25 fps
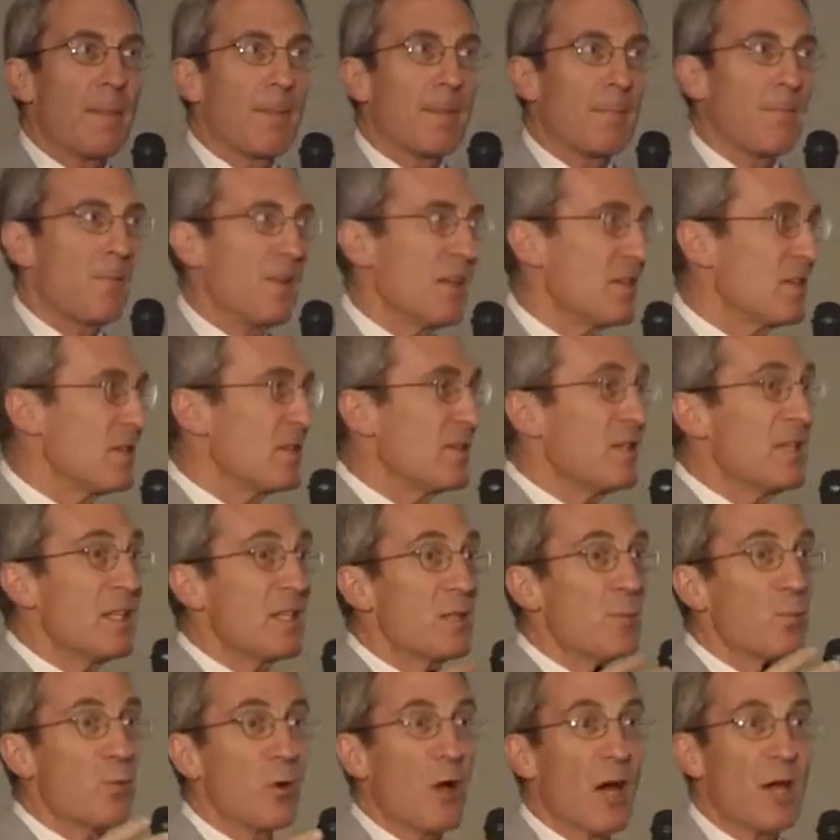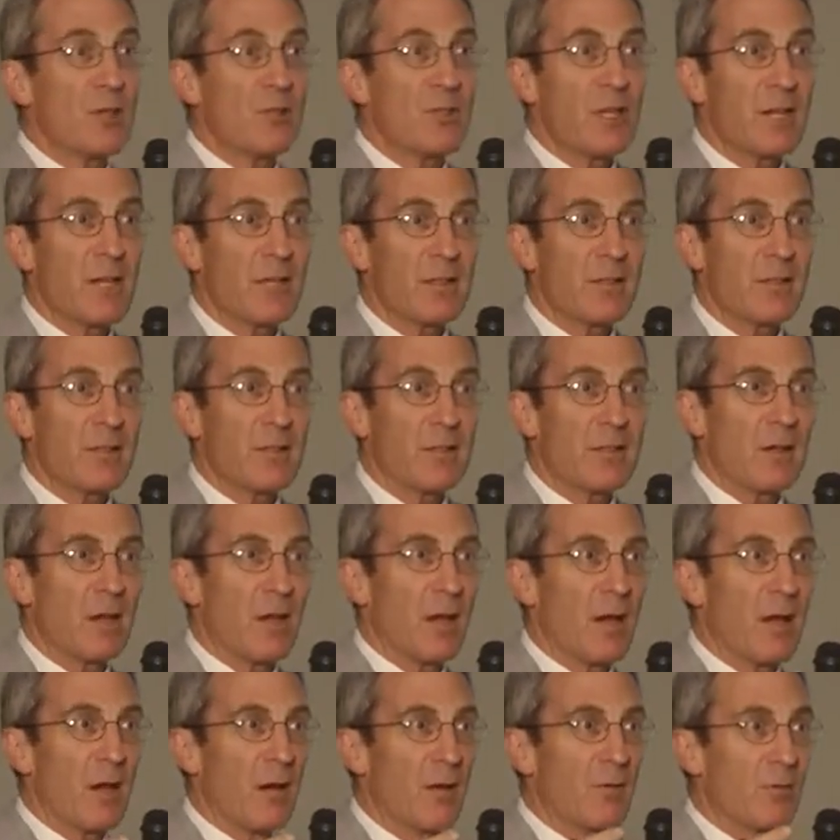This project
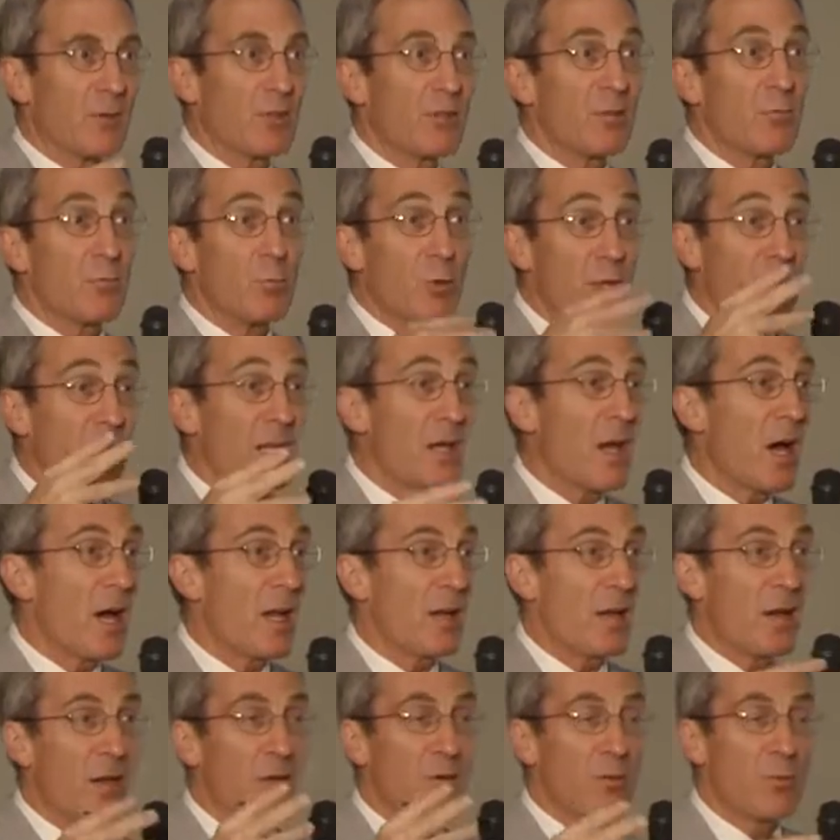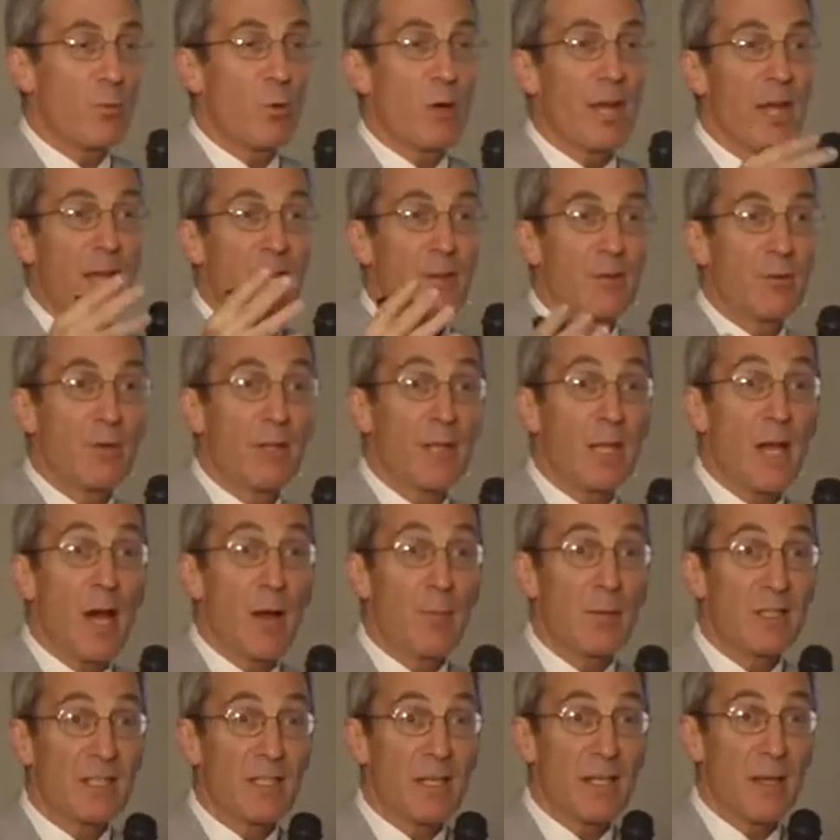really got underway during the
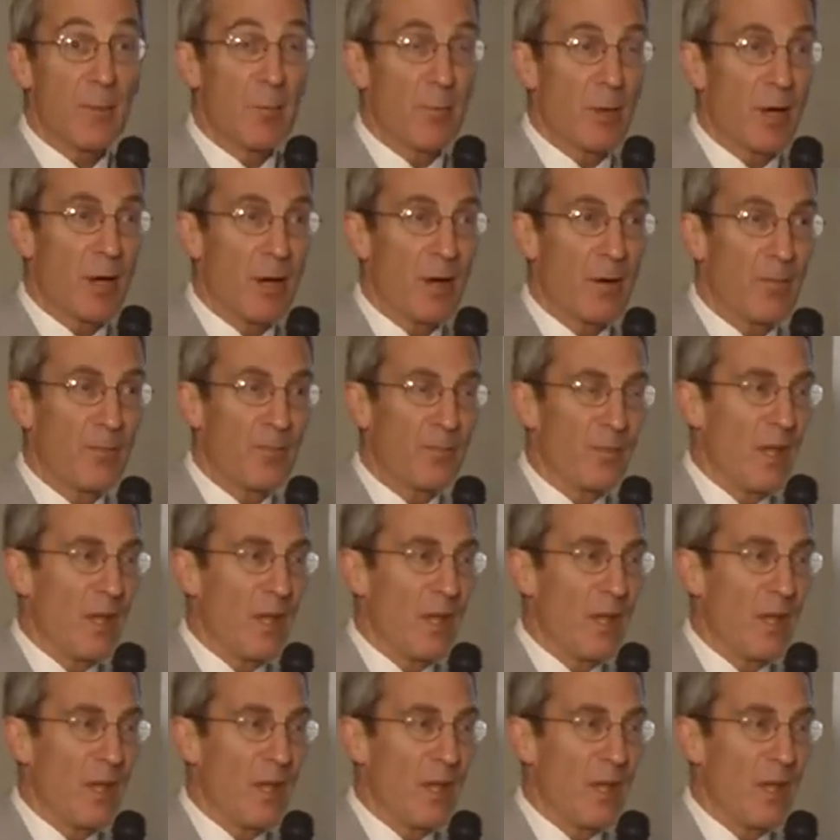Abbasid Empire.